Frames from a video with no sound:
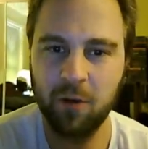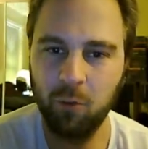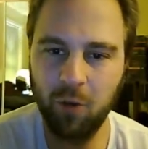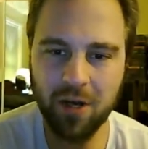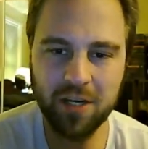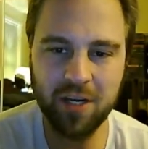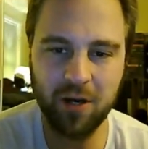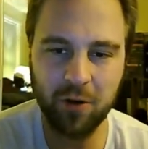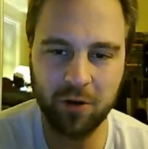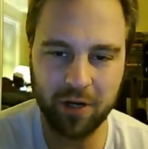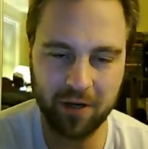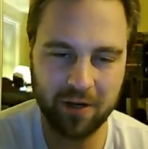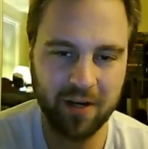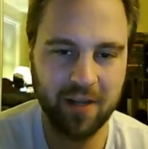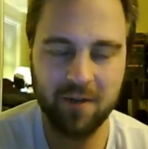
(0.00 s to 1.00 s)
one
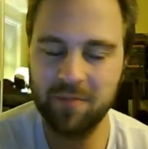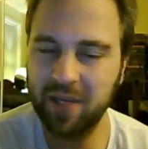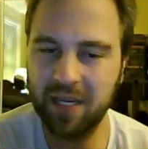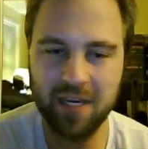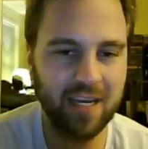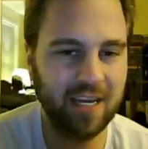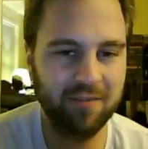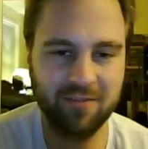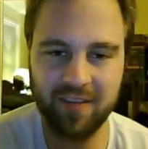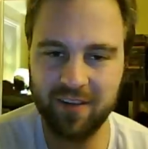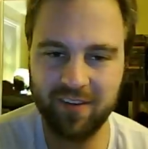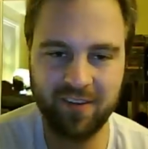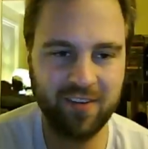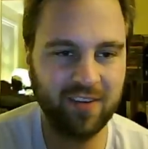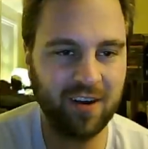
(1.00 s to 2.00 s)
quarter be enough to
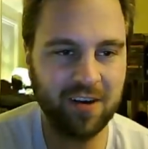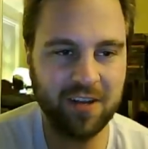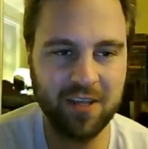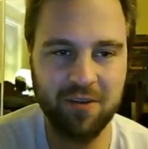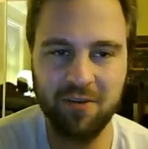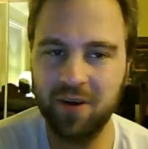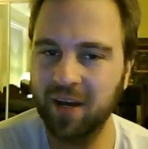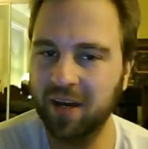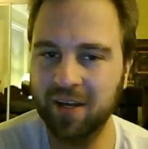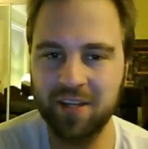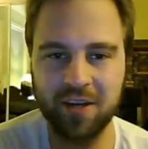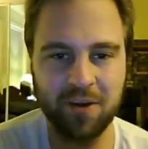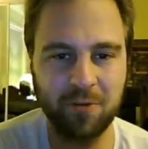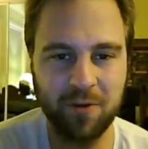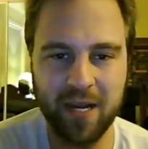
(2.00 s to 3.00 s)
start you
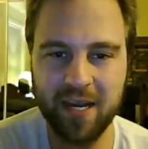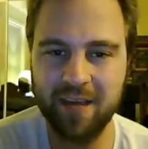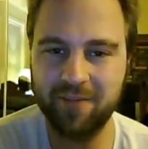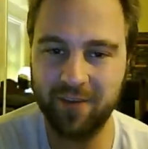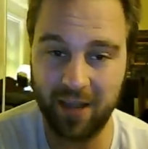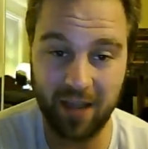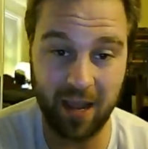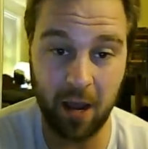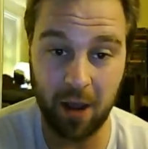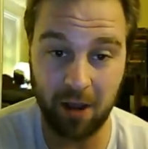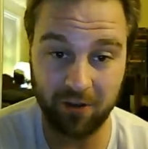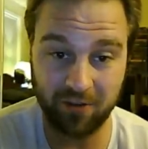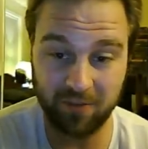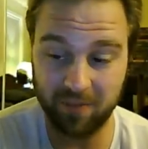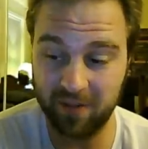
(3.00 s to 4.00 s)
on your way to
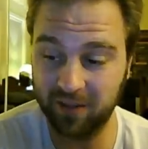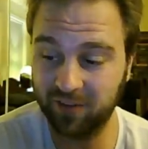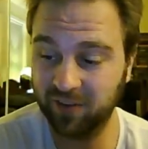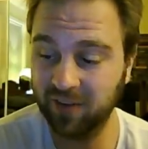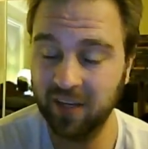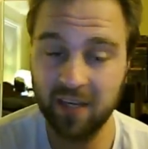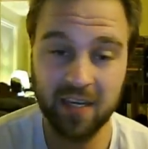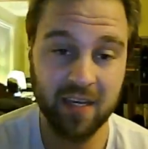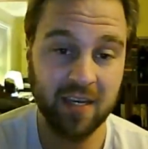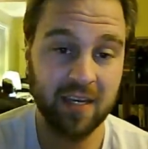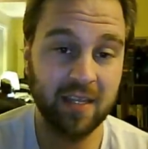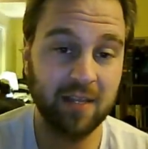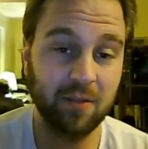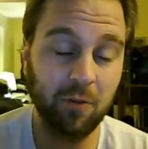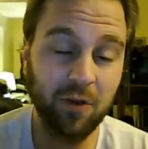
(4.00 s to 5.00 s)
awesomeness.
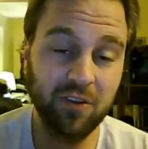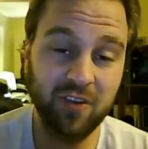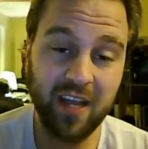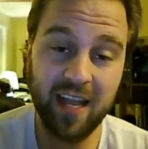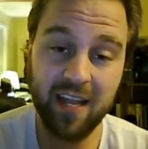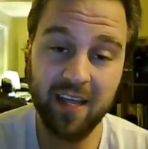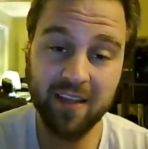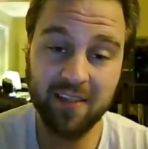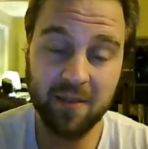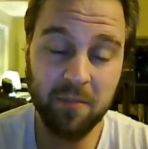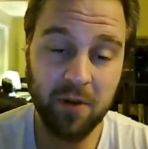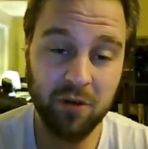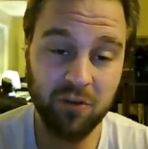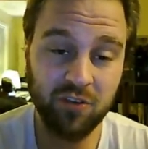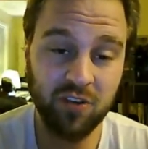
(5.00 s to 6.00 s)
The ones that I liked the
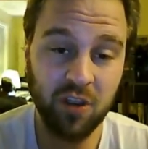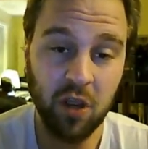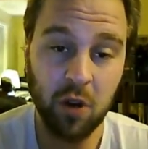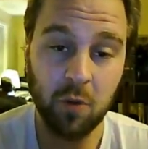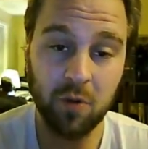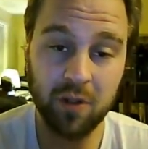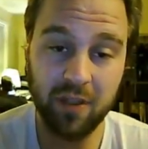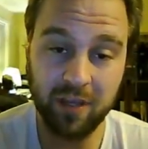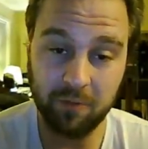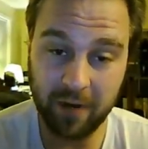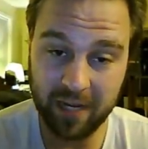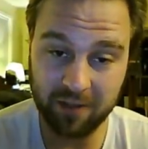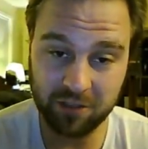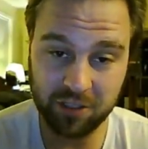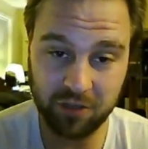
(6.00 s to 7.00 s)
most were the
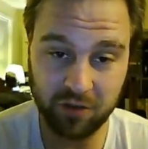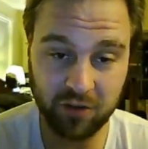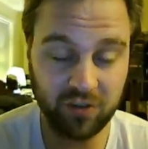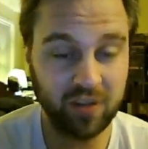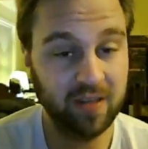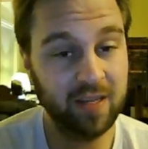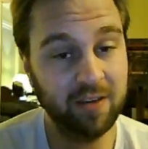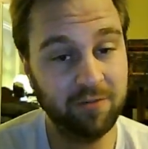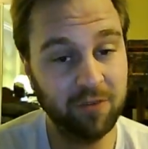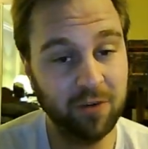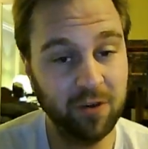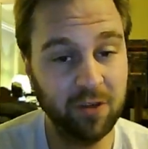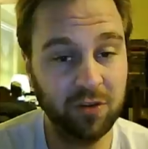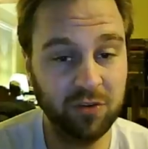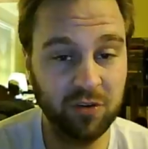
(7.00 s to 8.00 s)
rail shooters. Now, for
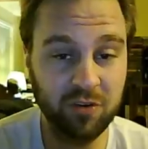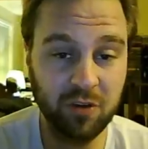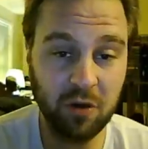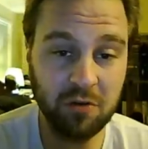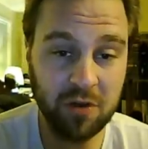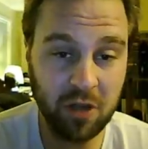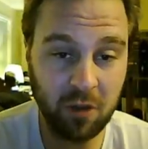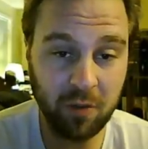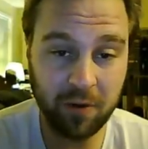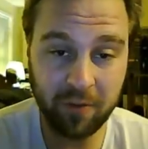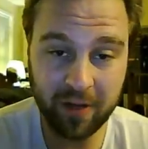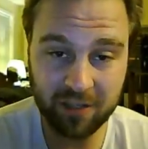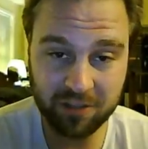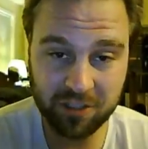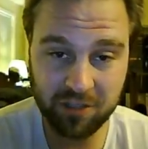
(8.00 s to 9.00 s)
those who don't know what a
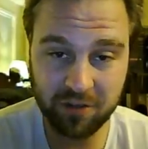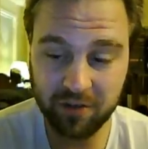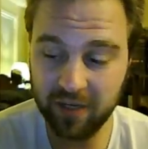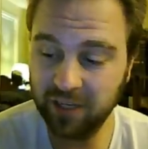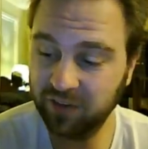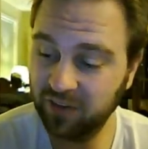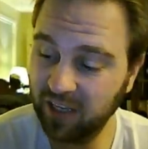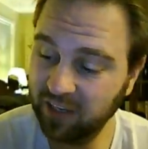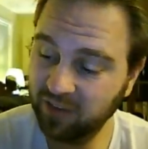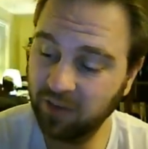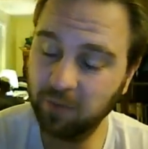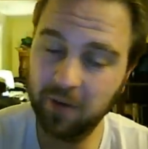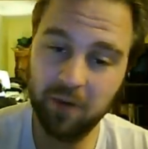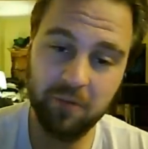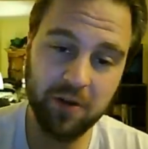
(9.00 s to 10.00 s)
rail shooter is, it's
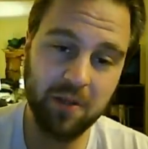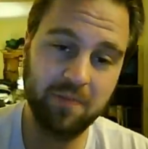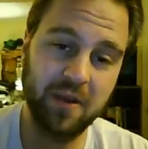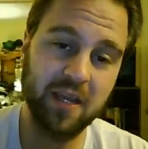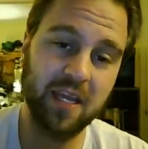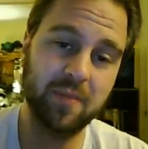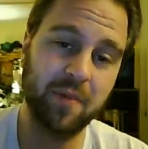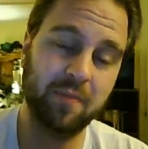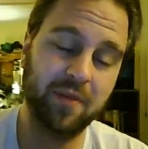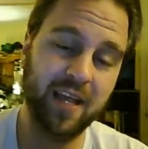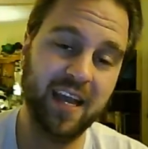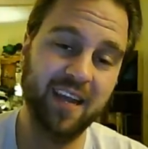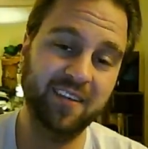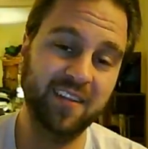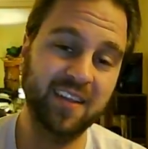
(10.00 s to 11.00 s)
the one where you pick up a
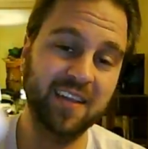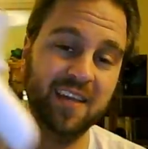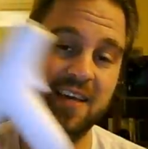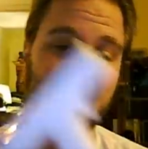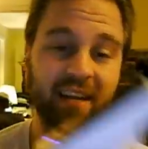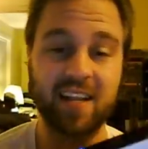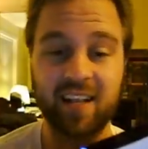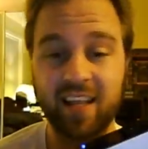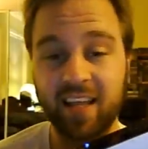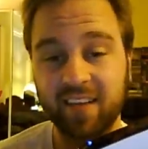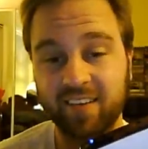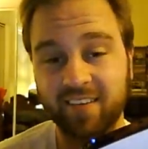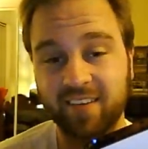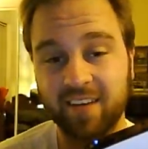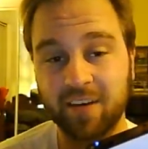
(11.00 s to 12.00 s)
plastic gun, like
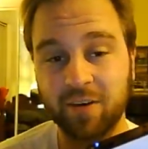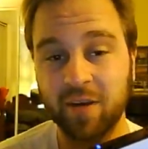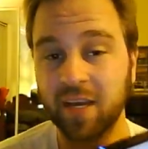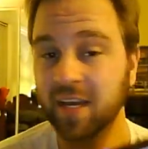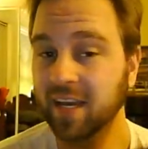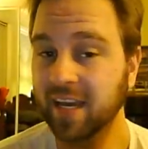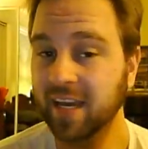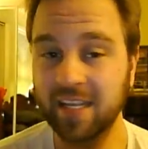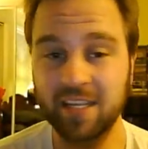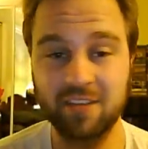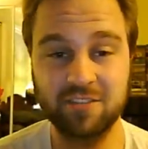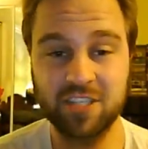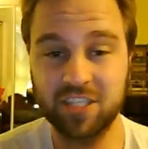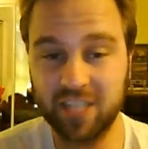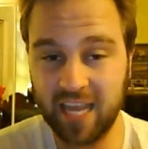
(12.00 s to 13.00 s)
so, and
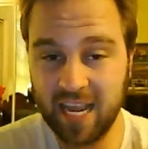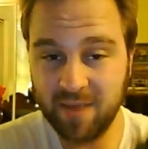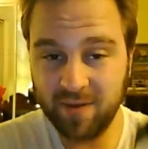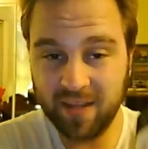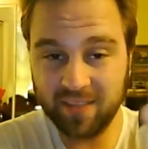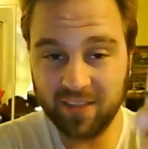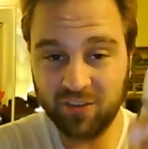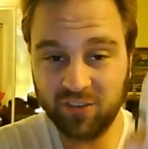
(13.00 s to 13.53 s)
you just aim it at